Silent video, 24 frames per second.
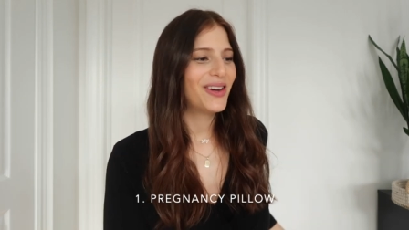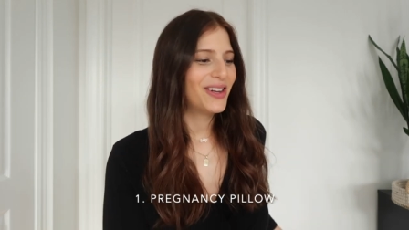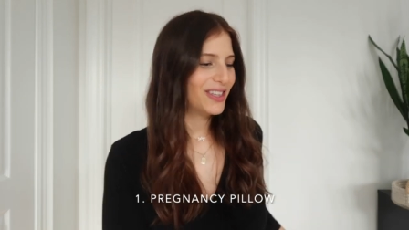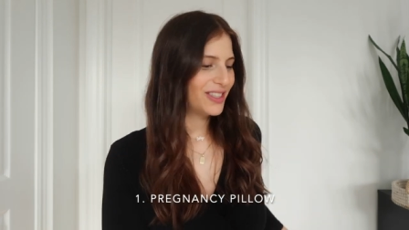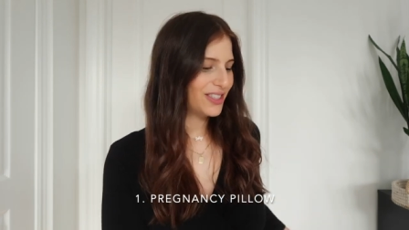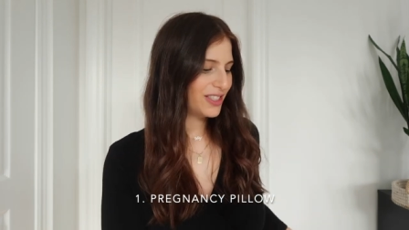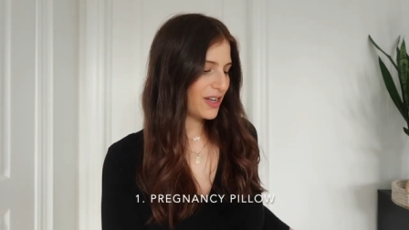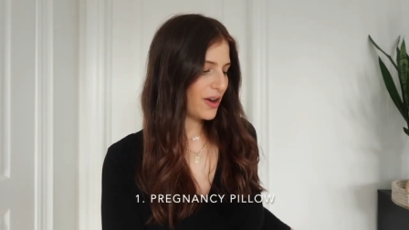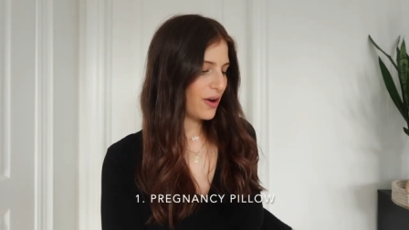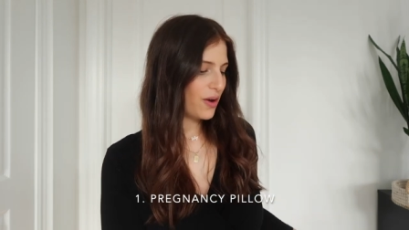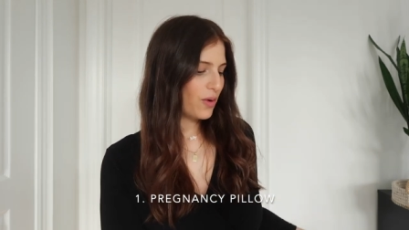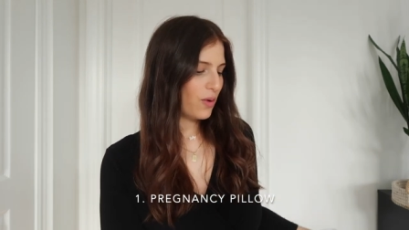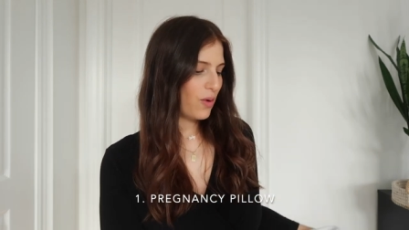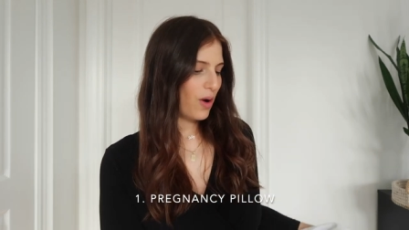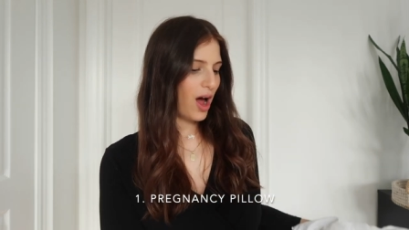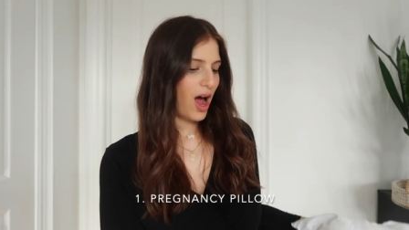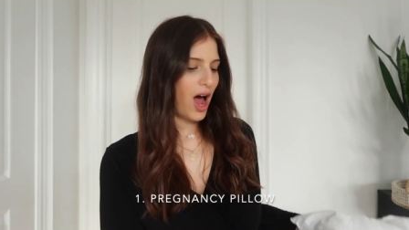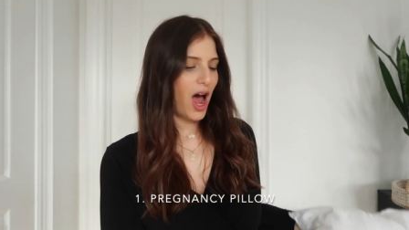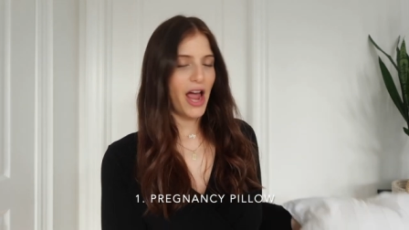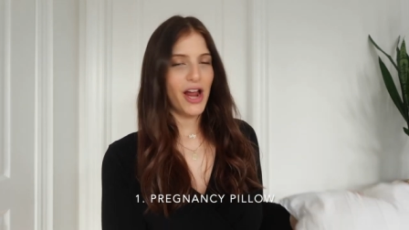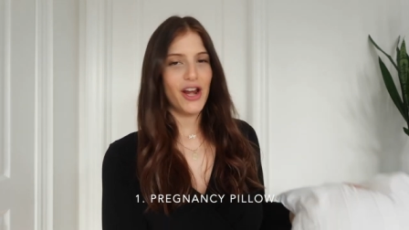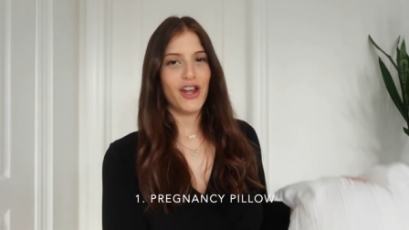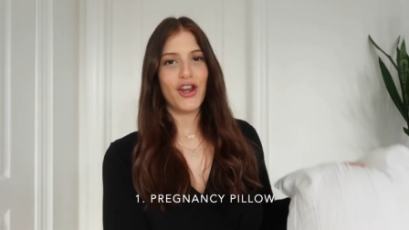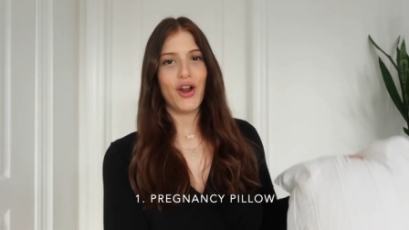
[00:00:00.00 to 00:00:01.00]
So
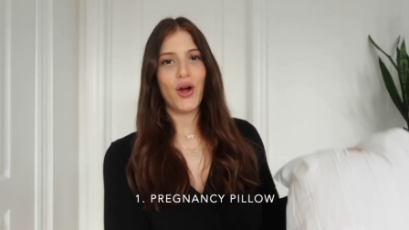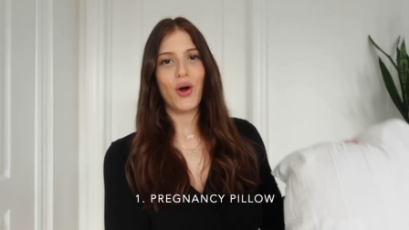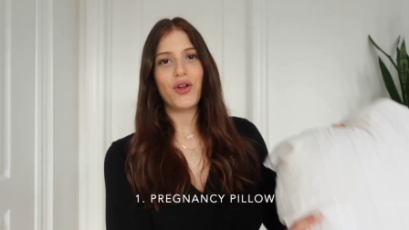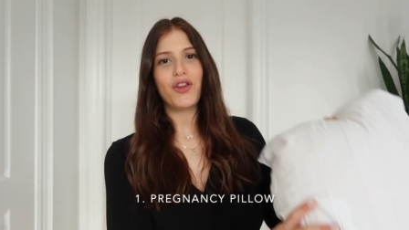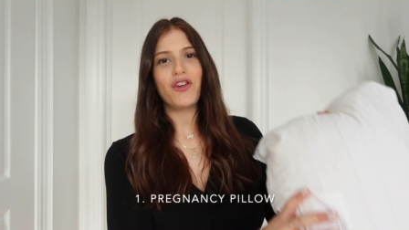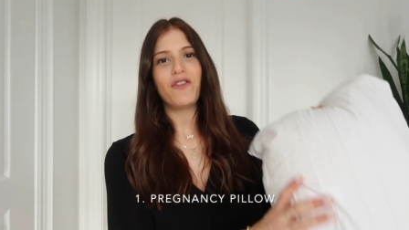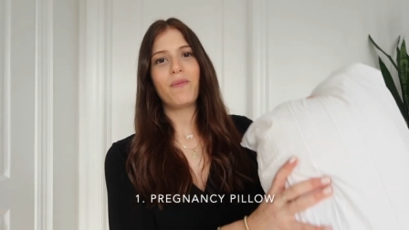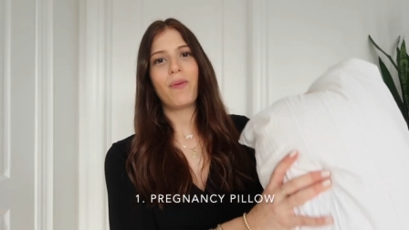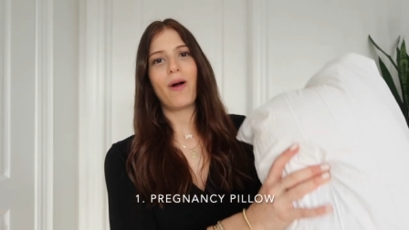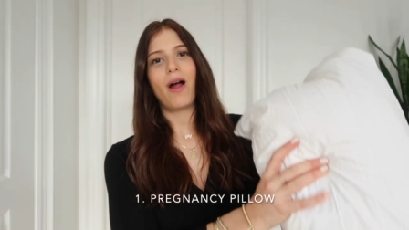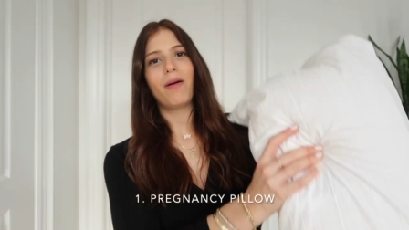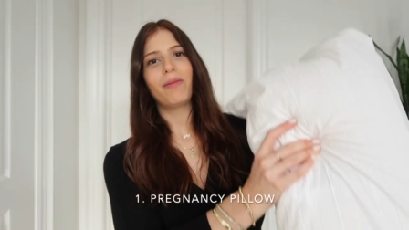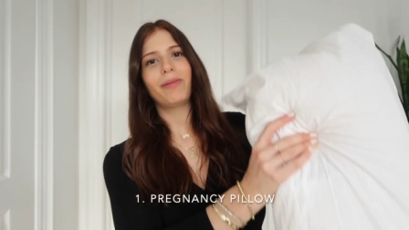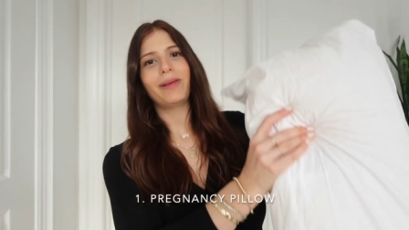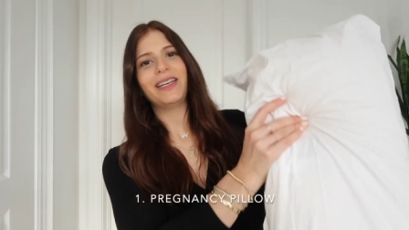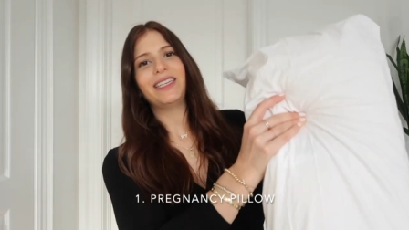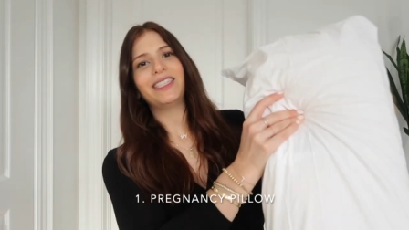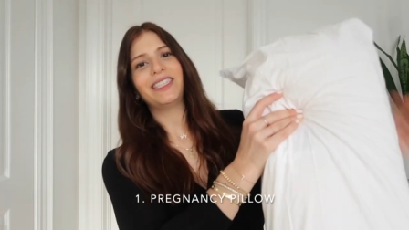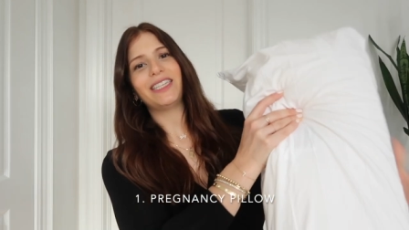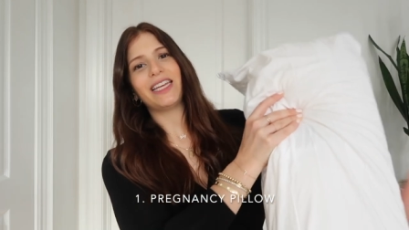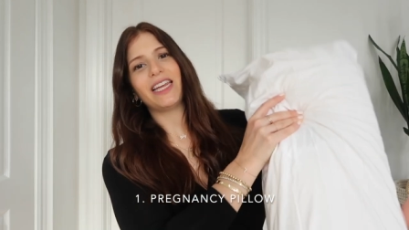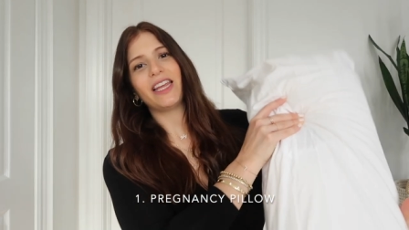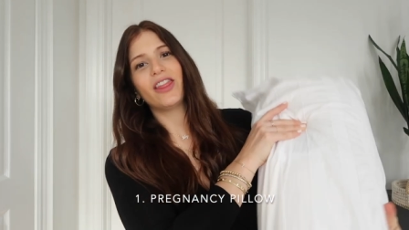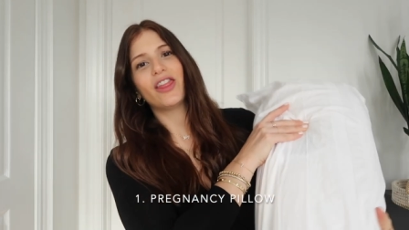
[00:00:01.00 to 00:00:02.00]
I know you've probably
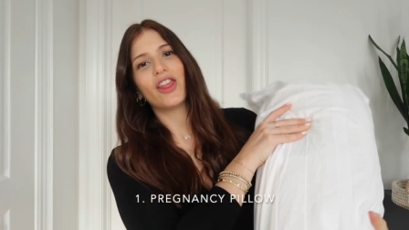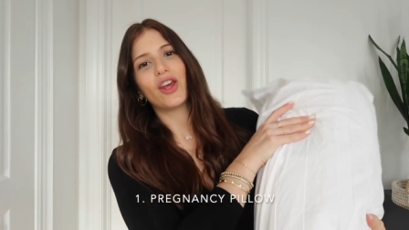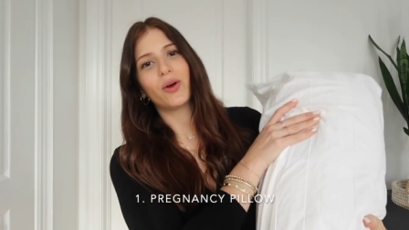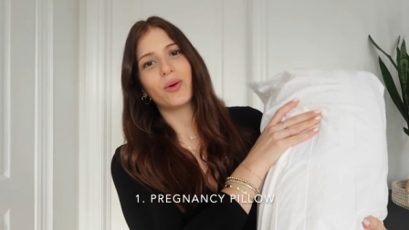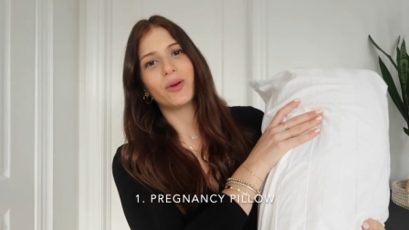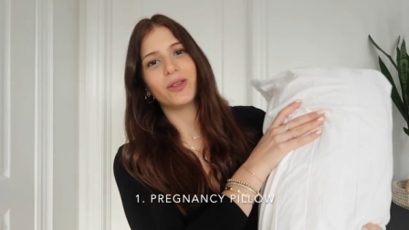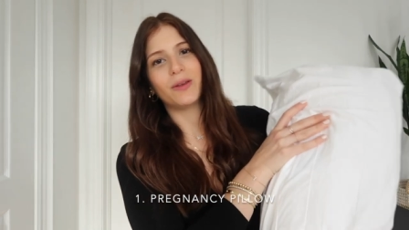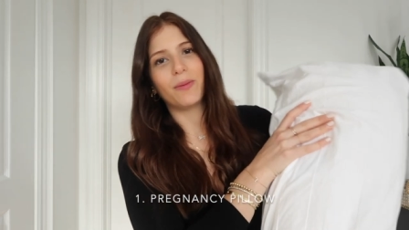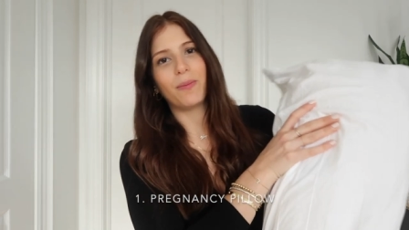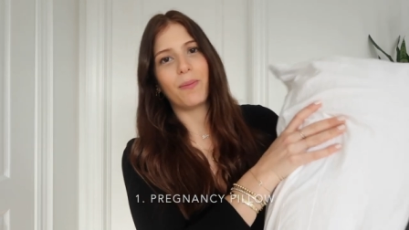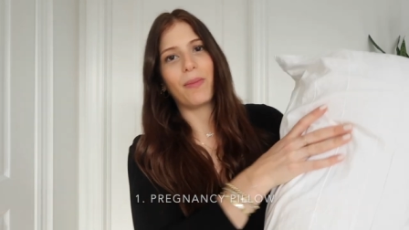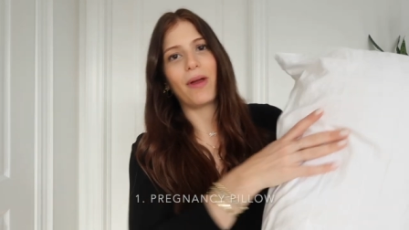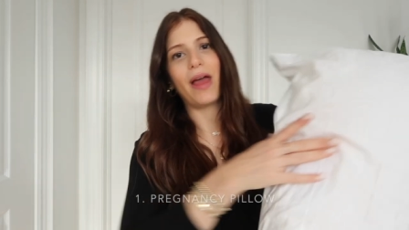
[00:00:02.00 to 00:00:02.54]
seen those